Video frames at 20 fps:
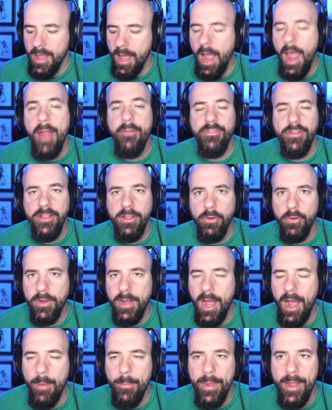Every little
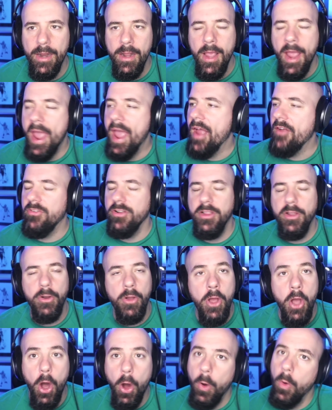comment, every
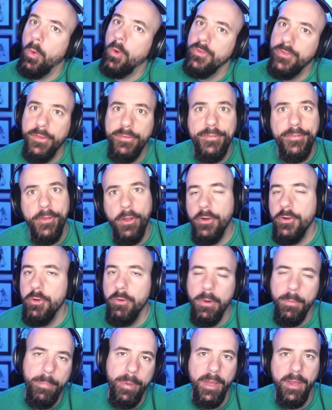little, oh, this is our
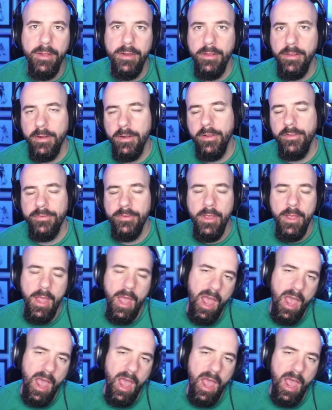new ability. Look at this.